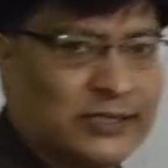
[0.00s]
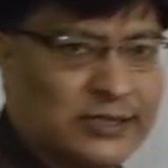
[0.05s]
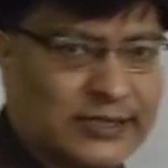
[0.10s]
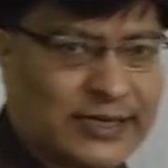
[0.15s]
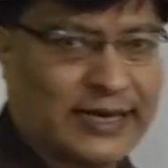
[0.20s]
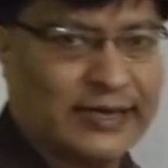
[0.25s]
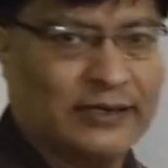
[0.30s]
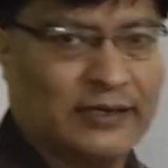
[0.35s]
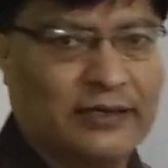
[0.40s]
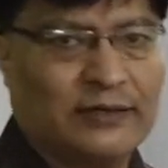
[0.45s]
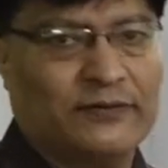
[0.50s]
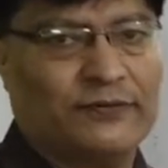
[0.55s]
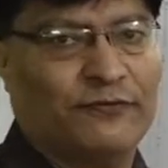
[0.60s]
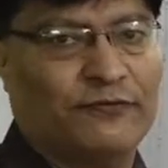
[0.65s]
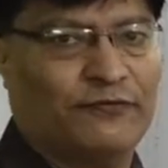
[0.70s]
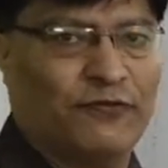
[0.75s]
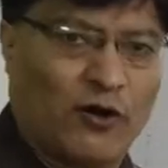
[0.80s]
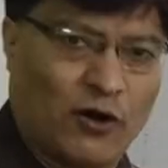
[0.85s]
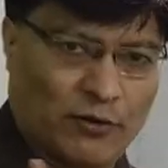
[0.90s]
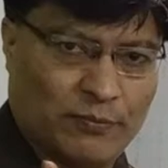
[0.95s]
standard
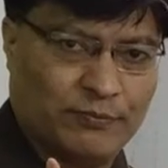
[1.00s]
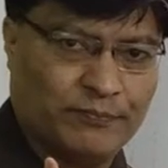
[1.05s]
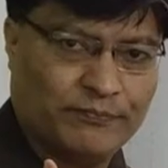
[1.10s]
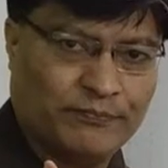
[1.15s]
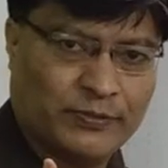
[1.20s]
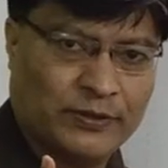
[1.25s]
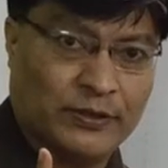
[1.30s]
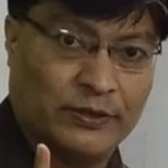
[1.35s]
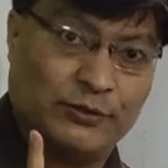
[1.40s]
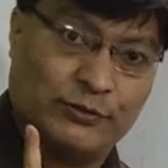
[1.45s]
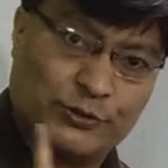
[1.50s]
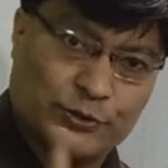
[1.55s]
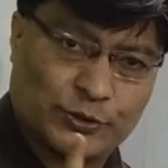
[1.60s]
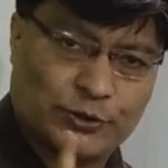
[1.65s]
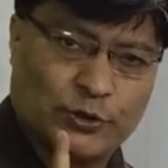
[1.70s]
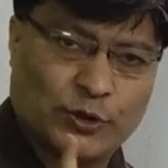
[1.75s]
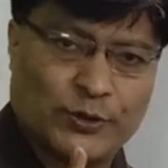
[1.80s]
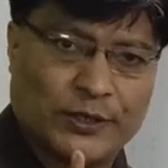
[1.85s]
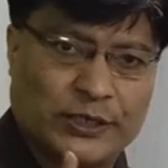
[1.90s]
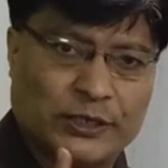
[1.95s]
form. You
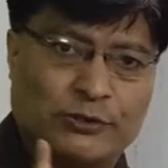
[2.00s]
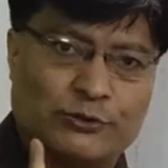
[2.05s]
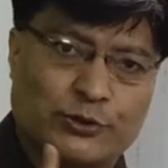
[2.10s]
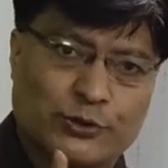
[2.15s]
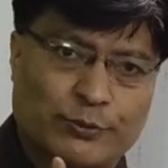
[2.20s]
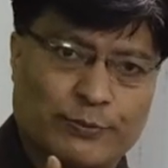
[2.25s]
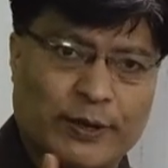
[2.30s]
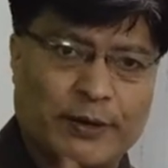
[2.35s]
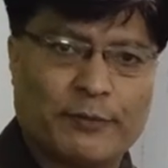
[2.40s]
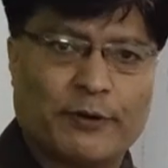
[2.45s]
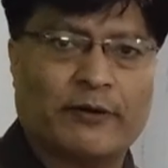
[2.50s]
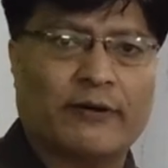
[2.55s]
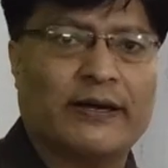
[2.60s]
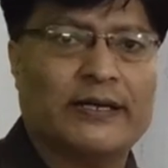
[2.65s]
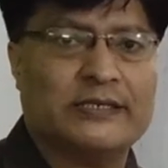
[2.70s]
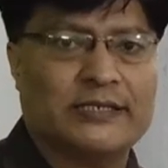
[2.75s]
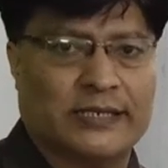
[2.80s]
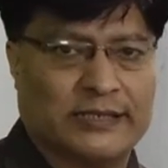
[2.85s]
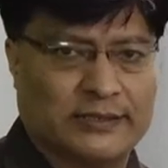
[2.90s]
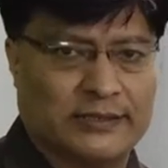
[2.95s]
should know it, you should
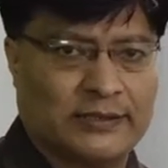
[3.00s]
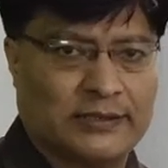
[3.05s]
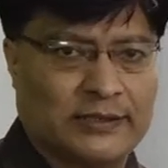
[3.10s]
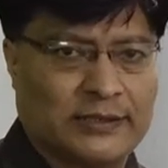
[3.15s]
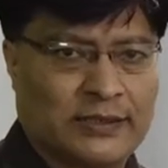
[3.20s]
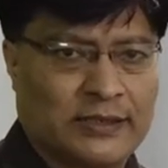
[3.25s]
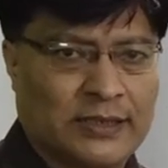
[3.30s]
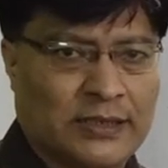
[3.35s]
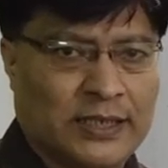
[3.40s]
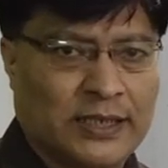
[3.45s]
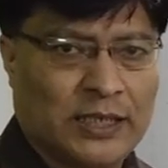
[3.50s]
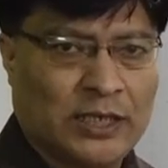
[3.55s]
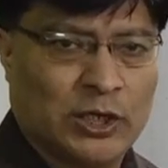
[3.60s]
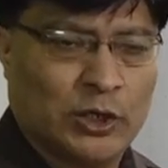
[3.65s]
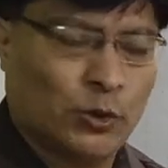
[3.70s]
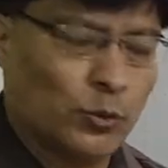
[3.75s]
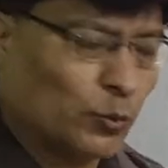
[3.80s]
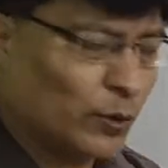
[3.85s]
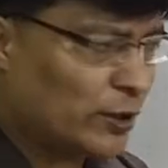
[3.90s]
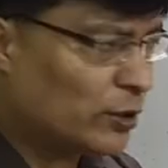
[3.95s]
memorize it.
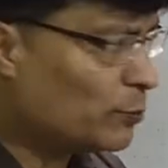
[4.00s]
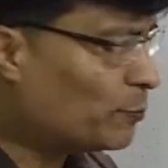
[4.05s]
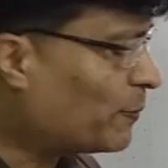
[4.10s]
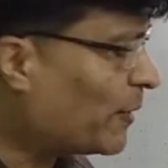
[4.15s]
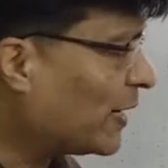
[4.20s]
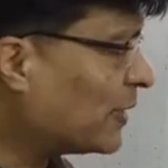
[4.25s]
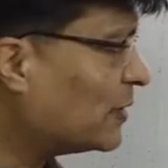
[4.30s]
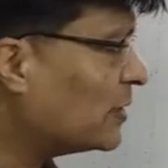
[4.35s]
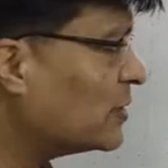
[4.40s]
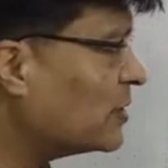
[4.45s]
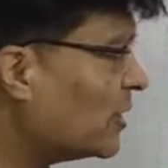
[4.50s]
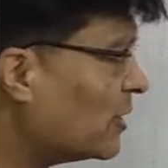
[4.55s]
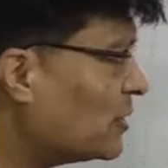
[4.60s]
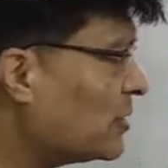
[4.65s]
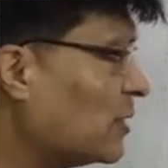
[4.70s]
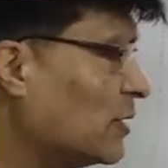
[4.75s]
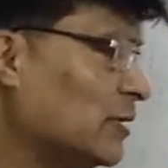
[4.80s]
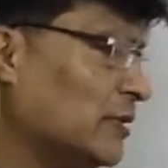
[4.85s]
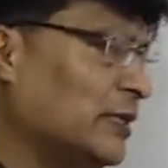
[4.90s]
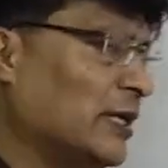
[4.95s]
When you practice
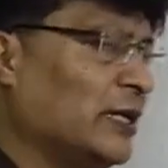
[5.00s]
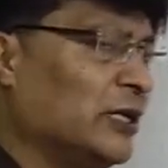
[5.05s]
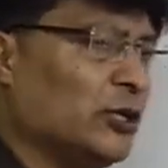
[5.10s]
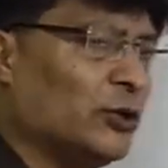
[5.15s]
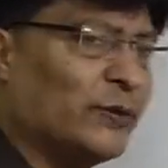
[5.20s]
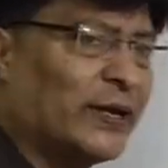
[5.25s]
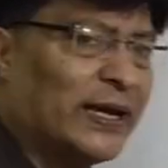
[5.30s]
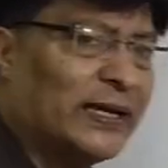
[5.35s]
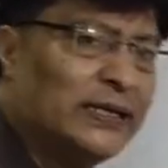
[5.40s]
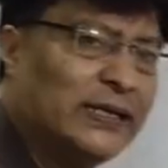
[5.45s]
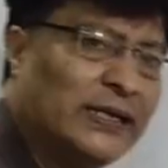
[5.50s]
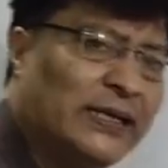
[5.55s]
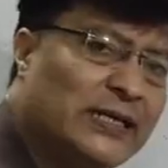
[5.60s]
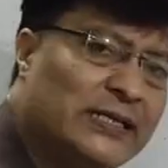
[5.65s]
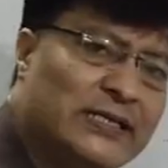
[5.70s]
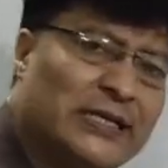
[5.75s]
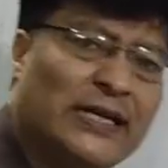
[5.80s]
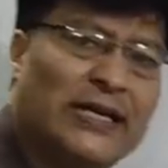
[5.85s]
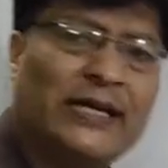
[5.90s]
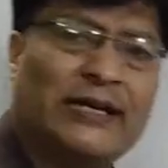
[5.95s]
it, then you can
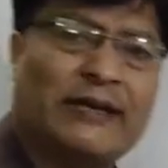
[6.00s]
easily